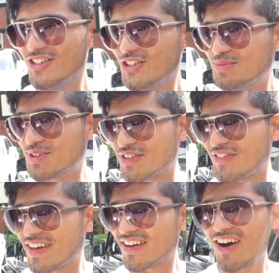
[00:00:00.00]
you must
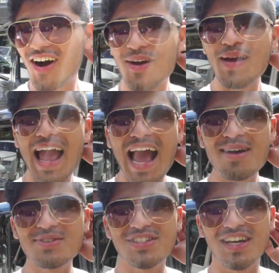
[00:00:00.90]
think I'm
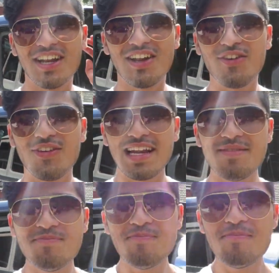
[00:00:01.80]

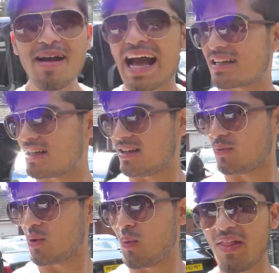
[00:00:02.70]
absolutely mad
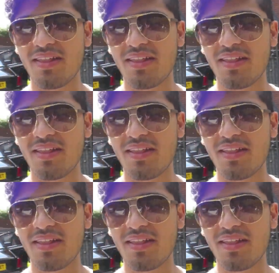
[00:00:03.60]
with